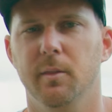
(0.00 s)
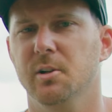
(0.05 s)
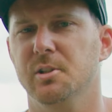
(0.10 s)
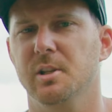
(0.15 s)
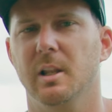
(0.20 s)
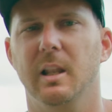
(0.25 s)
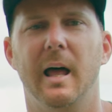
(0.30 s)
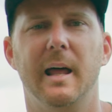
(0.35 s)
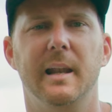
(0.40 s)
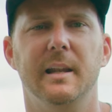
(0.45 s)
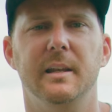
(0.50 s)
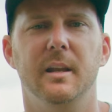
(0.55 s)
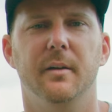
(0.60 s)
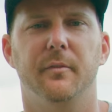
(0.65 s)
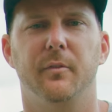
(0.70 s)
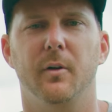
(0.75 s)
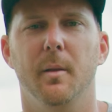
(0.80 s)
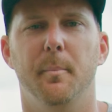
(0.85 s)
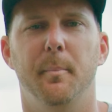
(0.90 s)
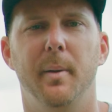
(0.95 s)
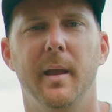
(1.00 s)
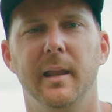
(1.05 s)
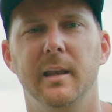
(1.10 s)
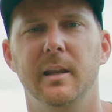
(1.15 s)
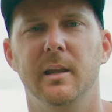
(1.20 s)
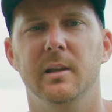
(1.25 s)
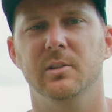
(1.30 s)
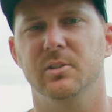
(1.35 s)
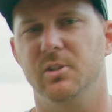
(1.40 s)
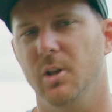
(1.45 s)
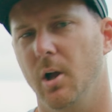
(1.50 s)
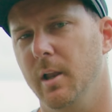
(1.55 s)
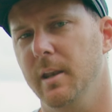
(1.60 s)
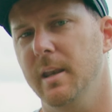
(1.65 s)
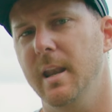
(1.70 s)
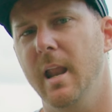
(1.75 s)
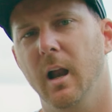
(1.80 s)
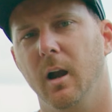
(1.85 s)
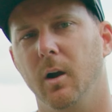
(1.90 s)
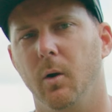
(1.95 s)
There's a lot of different opinions
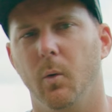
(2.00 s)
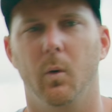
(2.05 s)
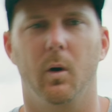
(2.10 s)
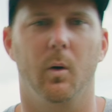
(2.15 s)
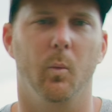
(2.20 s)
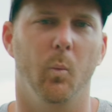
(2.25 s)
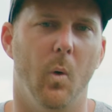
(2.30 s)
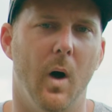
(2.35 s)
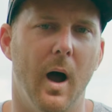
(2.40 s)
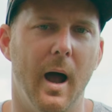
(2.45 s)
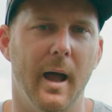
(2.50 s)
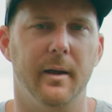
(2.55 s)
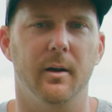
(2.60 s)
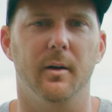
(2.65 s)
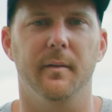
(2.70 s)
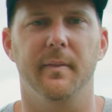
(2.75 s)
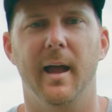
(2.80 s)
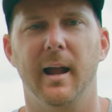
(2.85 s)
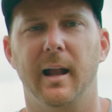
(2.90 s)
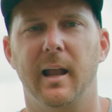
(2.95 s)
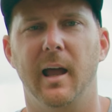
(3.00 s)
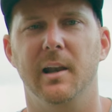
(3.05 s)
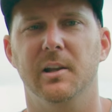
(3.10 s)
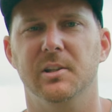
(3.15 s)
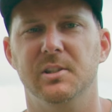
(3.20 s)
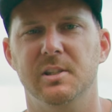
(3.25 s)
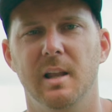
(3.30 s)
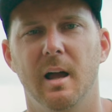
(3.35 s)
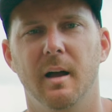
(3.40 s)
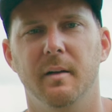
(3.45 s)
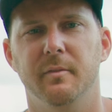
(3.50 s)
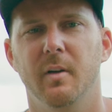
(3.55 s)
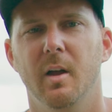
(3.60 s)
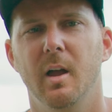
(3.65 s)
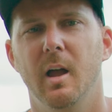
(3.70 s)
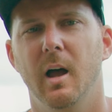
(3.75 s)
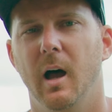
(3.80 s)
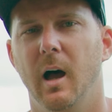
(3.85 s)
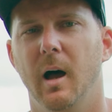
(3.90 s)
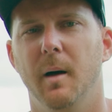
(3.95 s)
on narrower, wider, that kind of stuff,
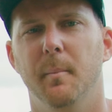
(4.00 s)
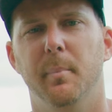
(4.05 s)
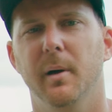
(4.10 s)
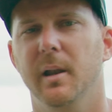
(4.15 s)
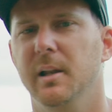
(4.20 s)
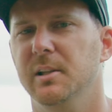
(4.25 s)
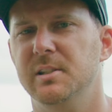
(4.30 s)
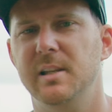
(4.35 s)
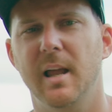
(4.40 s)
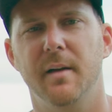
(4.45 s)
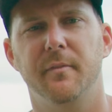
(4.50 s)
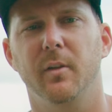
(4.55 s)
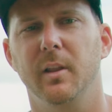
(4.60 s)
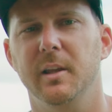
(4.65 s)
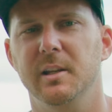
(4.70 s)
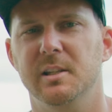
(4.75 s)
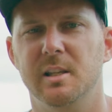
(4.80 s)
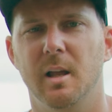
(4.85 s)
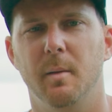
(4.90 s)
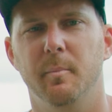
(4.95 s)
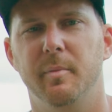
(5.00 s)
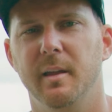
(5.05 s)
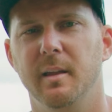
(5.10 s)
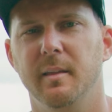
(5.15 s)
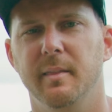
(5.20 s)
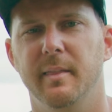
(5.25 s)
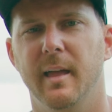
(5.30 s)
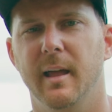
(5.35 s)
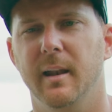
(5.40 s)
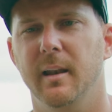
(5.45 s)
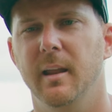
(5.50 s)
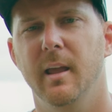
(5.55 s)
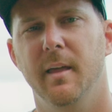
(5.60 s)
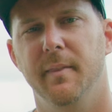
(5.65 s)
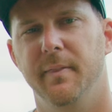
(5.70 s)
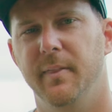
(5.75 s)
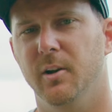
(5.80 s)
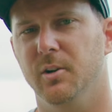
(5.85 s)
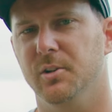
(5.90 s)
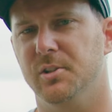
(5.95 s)
but it's definitely something that
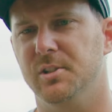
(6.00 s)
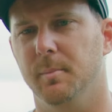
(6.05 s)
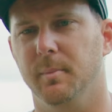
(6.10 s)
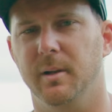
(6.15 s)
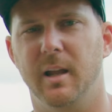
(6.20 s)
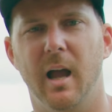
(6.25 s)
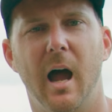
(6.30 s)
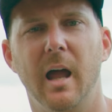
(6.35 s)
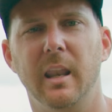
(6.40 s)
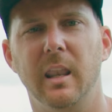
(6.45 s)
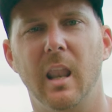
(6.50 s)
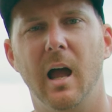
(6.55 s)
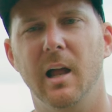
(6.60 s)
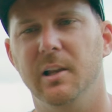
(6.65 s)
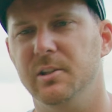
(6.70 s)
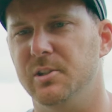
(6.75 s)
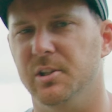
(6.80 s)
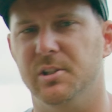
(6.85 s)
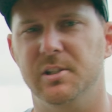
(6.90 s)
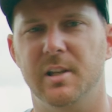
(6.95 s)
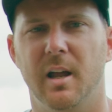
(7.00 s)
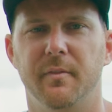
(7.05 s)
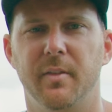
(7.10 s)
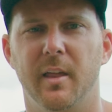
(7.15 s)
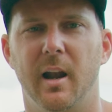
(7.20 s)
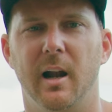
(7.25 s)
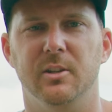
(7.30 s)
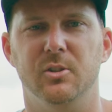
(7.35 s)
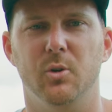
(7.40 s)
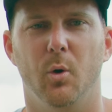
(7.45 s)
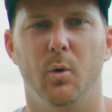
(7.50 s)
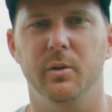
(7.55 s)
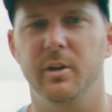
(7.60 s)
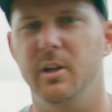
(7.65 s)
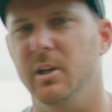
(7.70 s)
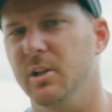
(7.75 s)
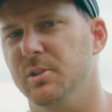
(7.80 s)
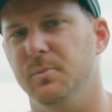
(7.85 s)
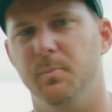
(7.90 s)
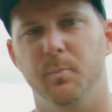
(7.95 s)
there's some guidelines. The stuff that I told
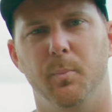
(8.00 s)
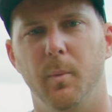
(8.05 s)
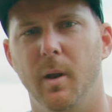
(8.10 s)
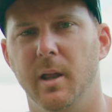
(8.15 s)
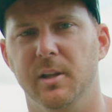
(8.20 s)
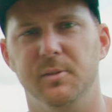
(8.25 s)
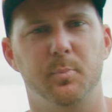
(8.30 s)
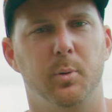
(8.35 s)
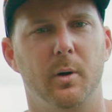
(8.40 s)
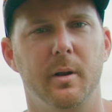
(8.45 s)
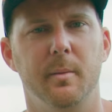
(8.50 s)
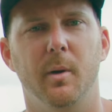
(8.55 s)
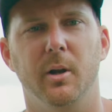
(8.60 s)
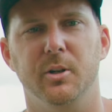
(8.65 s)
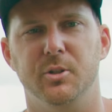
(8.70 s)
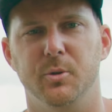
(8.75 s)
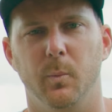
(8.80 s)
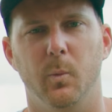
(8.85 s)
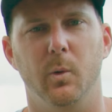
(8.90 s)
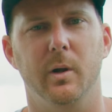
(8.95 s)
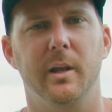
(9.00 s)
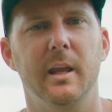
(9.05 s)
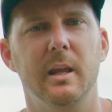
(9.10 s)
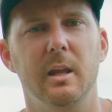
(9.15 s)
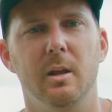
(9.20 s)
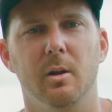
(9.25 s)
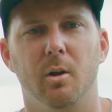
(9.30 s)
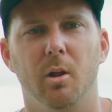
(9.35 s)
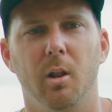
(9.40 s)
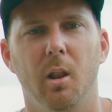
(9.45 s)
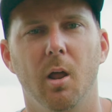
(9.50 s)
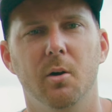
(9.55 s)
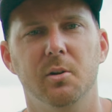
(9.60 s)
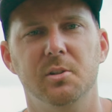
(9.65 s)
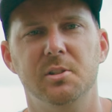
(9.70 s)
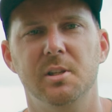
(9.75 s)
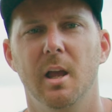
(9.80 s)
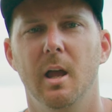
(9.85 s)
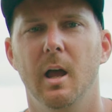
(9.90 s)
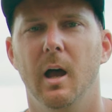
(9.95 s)
you is pretty much will get you
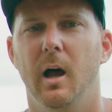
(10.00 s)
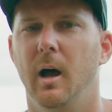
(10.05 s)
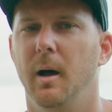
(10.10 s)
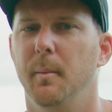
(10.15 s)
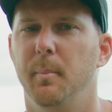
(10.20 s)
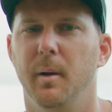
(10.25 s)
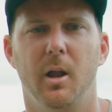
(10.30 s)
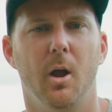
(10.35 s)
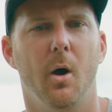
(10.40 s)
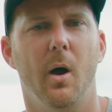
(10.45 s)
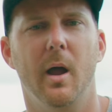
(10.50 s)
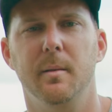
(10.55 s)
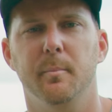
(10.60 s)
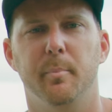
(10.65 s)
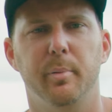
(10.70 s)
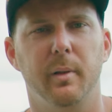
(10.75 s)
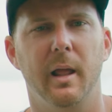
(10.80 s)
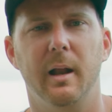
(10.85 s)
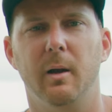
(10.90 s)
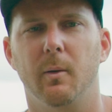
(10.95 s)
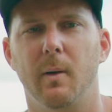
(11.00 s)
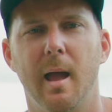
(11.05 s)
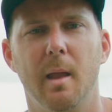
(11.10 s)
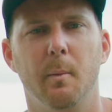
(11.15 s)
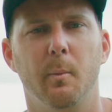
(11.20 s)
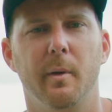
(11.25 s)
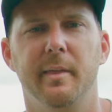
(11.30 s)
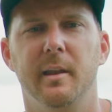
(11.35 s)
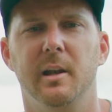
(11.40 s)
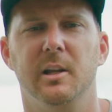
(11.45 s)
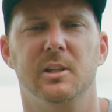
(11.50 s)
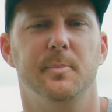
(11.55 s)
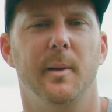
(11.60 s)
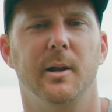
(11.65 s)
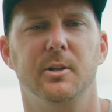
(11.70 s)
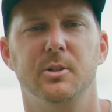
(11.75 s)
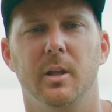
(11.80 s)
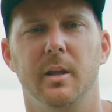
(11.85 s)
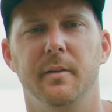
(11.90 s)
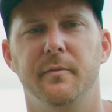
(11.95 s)
close, but go ahead and play around with it,
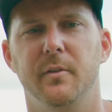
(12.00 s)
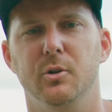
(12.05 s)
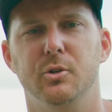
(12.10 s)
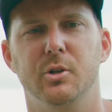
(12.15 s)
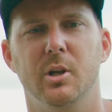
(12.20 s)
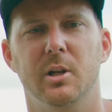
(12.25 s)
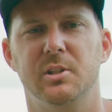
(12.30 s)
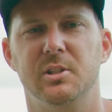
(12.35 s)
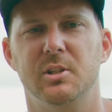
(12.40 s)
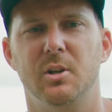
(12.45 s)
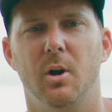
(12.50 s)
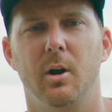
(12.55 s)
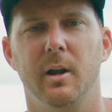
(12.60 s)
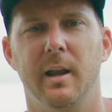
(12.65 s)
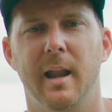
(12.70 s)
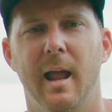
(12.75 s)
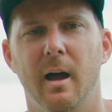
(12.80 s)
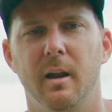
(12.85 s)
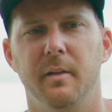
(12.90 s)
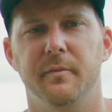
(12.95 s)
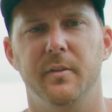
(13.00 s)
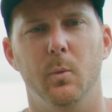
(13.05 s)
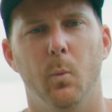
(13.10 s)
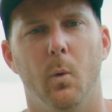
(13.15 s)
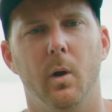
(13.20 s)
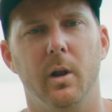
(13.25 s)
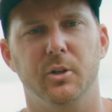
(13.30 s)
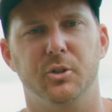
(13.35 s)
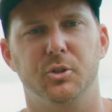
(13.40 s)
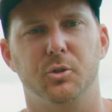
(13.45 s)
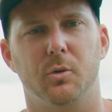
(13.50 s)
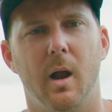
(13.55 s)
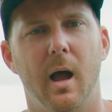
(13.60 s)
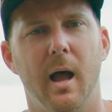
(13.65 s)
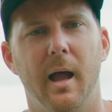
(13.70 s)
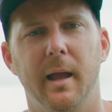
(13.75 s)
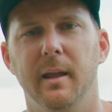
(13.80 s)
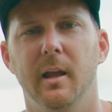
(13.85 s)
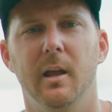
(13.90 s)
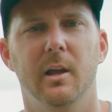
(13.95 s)
especially if you're just starting out. If you want to
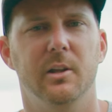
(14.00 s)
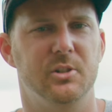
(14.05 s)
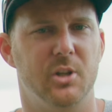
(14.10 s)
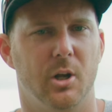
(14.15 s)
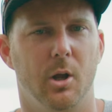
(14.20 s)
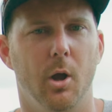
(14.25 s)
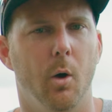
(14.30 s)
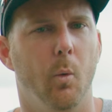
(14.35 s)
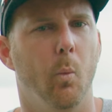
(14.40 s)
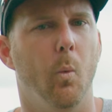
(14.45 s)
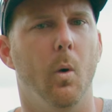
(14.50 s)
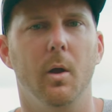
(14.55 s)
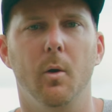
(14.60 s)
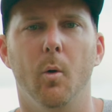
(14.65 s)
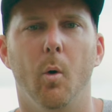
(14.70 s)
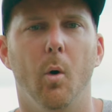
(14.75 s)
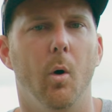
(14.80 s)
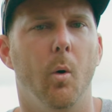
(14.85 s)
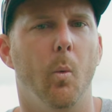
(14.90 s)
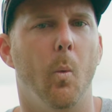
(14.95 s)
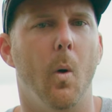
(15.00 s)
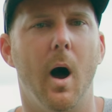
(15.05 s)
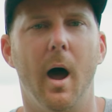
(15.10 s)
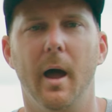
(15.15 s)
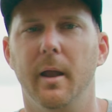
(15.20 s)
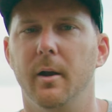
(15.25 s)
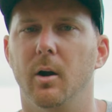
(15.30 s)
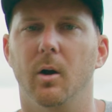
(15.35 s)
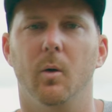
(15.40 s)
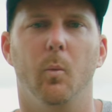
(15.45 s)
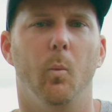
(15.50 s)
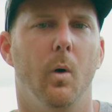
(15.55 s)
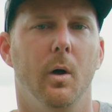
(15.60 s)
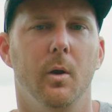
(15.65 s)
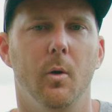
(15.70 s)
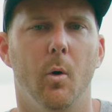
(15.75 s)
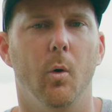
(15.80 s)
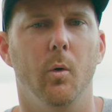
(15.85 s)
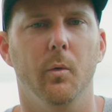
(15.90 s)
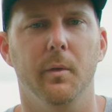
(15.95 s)
try to go one hole wider or
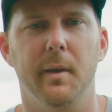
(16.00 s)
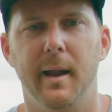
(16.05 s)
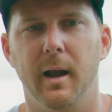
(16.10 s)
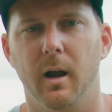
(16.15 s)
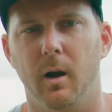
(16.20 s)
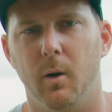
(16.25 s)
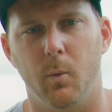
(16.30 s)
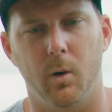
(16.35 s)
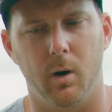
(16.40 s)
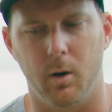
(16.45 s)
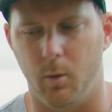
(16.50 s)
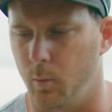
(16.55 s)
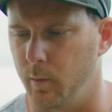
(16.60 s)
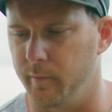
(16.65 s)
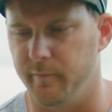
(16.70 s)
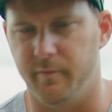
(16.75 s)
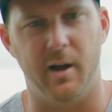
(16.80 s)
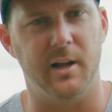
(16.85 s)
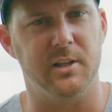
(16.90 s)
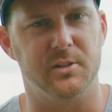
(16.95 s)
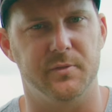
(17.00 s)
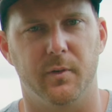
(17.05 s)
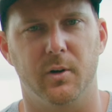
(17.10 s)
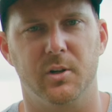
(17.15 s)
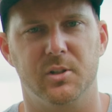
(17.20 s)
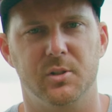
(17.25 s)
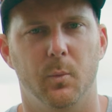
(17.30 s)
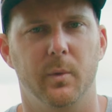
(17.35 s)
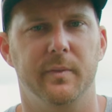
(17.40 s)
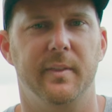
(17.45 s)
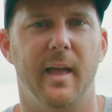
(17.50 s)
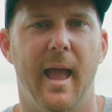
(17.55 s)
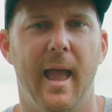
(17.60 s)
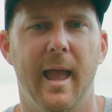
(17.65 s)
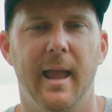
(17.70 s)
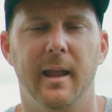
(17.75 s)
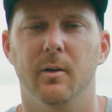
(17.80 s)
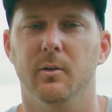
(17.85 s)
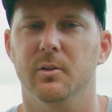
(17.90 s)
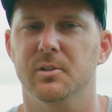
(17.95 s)
one hole narrower or vice versa with the
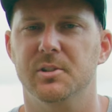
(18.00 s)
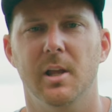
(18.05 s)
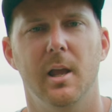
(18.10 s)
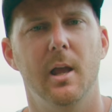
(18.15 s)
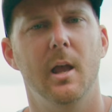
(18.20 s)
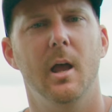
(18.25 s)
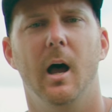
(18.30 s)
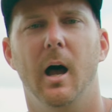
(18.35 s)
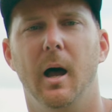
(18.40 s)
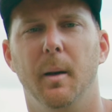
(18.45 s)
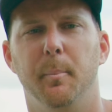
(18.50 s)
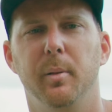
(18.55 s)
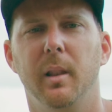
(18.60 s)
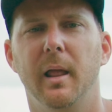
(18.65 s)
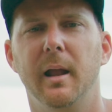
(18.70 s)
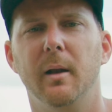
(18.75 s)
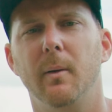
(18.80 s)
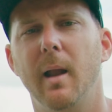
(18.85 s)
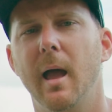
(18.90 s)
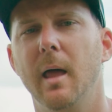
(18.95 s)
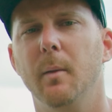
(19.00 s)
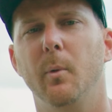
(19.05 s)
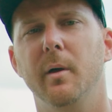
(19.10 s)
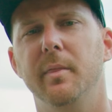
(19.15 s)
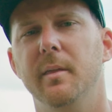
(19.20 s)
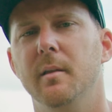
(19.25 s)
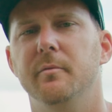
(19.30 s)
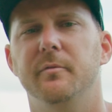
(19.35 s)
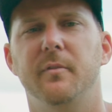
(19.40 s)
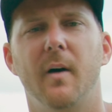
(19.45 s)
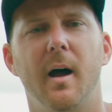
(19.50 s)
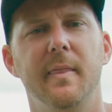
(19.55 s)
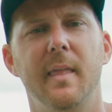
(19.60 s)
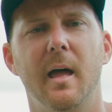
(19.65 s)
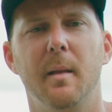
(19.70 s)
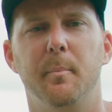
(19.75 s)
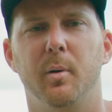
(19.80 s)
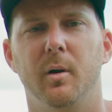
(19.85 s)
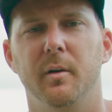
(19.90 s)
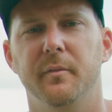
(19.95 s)
angles, play around with it, find
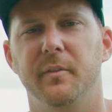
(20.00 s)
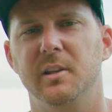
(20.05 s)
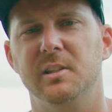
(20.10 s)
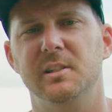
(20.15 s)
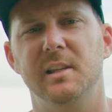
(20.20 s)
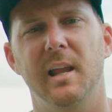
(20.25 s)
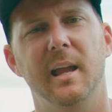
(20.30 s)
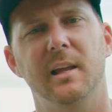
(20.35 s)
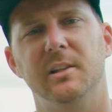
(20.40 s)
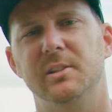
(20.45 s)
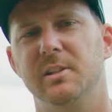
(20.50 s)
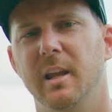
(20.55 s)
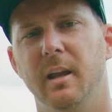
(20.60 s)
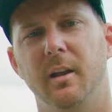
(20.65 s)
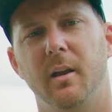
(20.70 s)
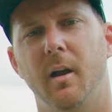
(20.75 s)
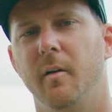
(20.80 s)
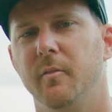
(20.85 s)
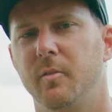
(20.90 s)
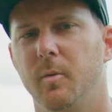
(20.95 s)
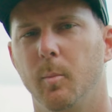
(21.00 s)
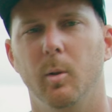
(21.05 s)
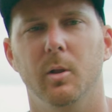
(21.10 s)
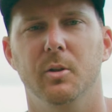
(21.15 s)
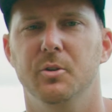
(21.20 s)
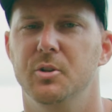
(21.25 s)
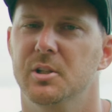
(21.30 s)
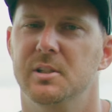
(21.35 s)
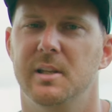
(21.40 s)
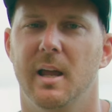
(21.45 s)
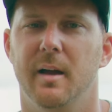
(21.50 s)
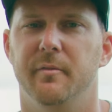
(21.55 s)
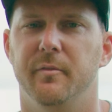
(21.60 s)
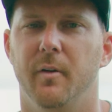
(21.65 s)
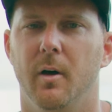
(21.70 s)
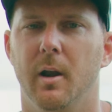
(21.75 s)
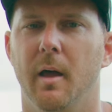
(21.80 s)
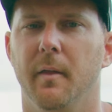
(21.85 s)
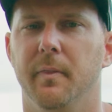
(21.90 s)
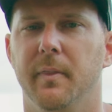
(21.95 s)
that perfect stance, get comfortable, and just have
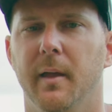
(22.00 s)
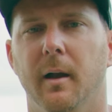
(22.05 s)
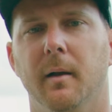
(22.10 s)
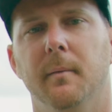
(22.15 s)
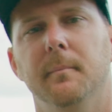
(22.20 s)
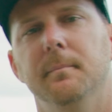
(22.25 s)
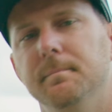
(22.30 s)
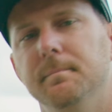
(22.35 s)
fun out there.